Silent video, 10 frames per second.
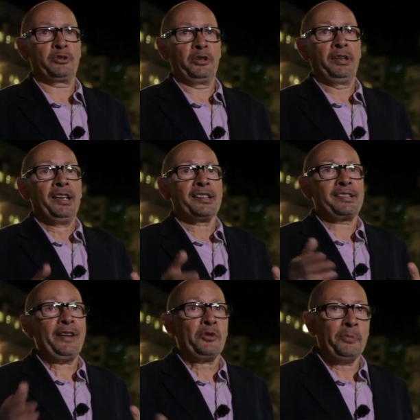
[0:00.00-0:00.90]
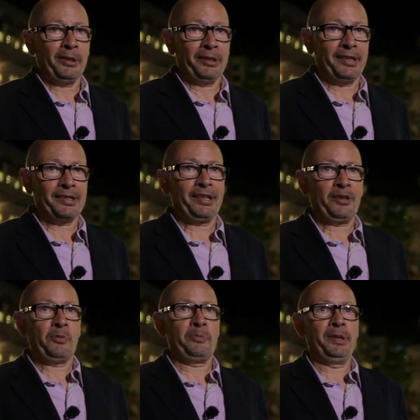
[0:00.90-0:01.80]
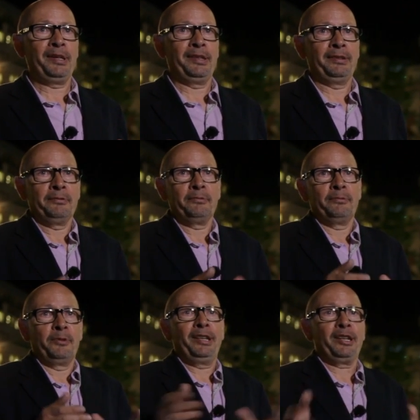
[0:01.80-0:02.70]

on several buildings that have appeared in really